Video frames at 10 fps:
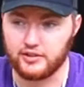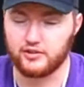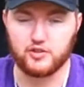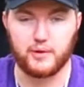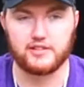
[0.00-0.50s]

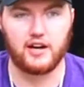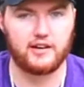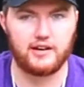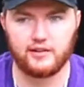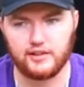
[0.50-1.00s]
took the spare
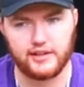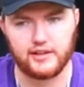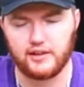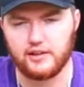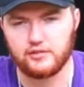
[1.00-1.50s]
tire out like
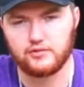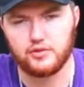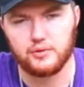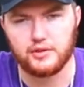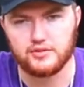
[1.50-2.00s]

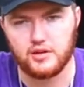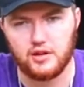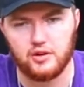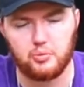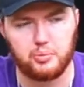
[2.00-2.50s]
2 years ago